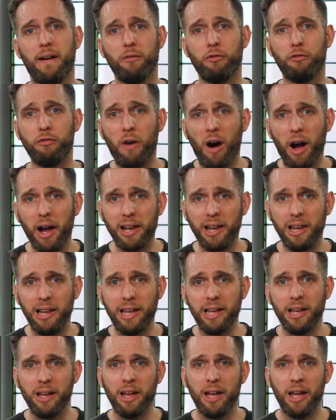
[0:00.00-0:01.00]
And
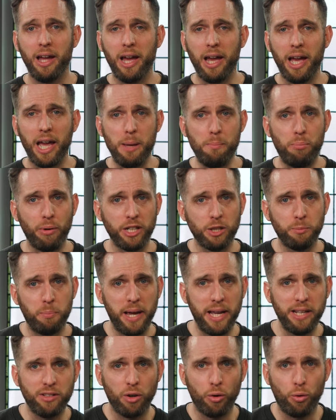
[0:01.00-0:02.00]
finally, he brings
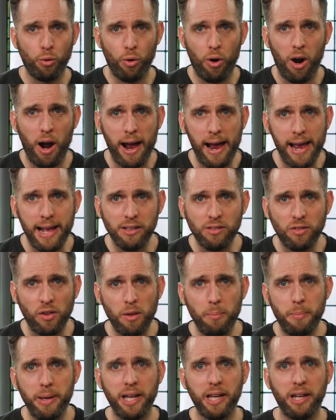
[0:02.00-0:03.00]
Peter right to
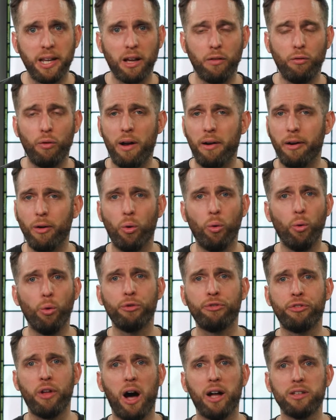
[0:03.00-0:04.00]
the beginning of where it
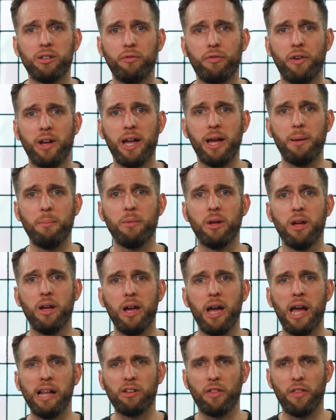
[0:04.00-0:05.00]
all started for him,
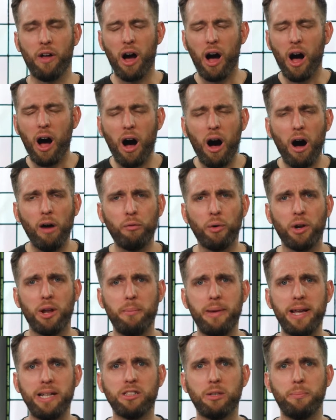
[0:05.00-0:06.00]
to the heart of what
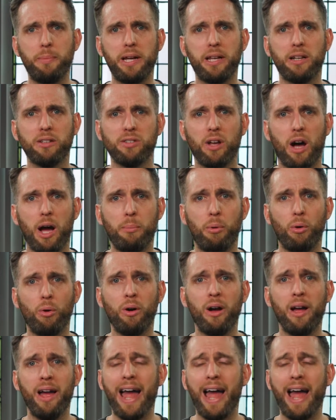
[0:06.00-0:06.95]
it means to be a disciple.